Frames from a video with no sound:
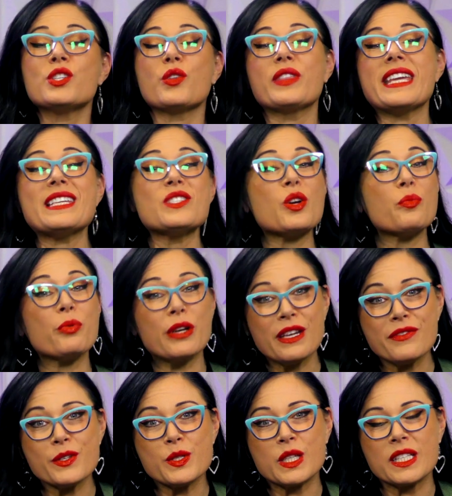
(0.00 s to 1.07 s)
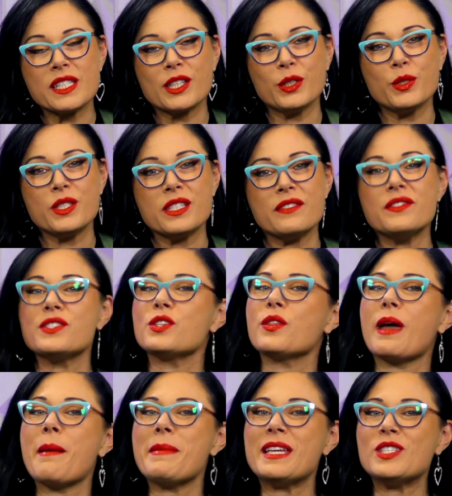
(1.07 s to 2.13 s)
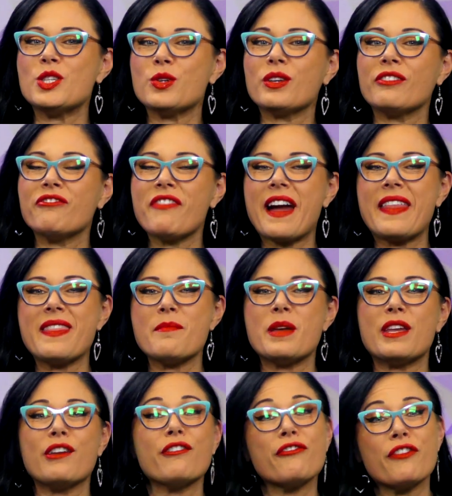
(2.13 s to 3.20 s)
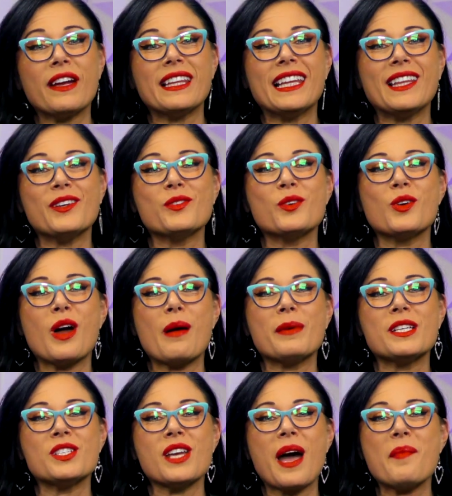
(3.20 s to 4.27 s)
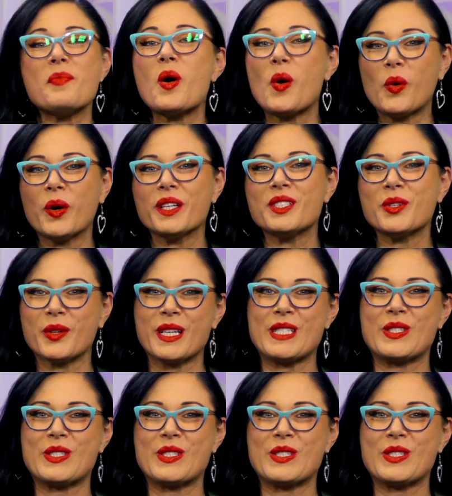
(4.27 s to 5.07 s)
So these are previews exclusives, so that means you can find them at your friendly local comic shop or toy